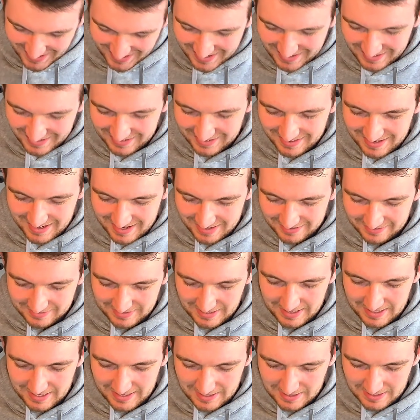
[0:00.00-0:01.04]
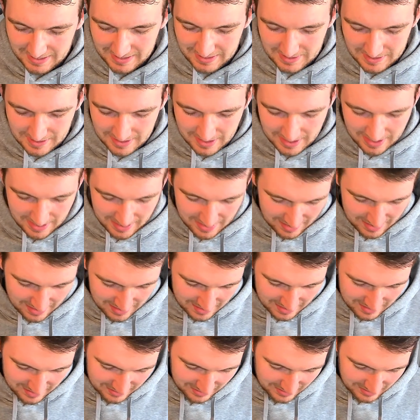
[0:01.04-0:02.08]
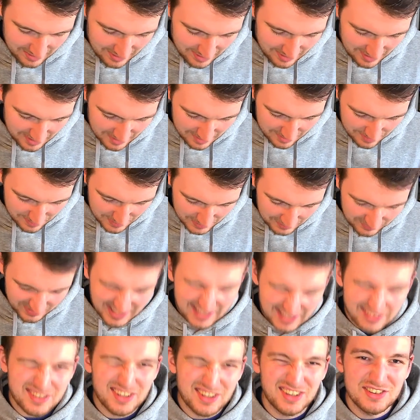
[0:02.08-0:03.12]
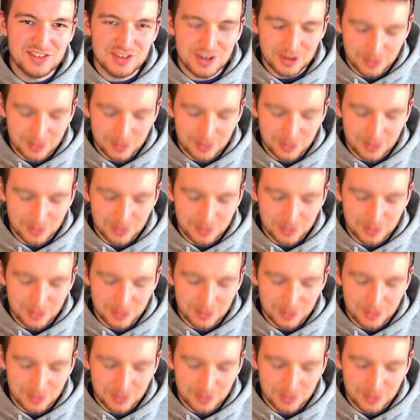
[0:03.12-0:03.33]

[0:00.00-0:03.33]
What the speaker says: That is a bit of an inside